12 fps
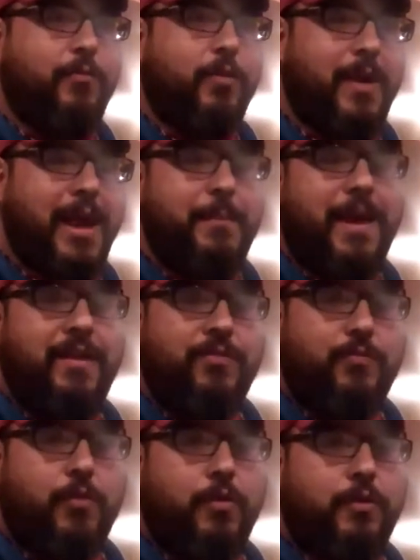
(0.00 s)
where my
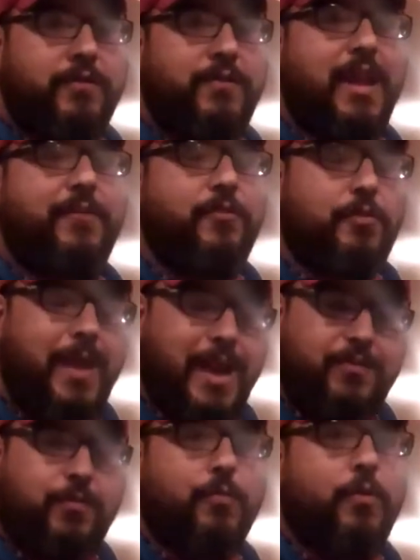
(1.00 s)
master roller's nephew
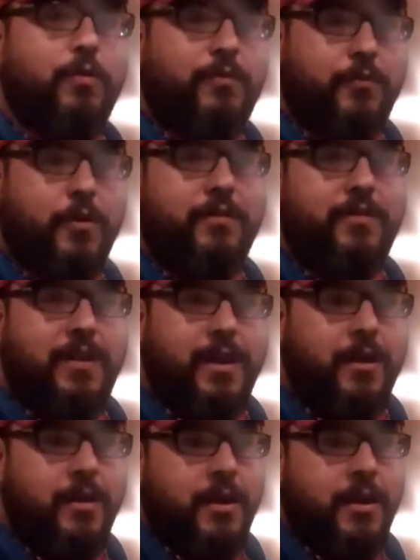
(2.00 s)
master rolls for us there.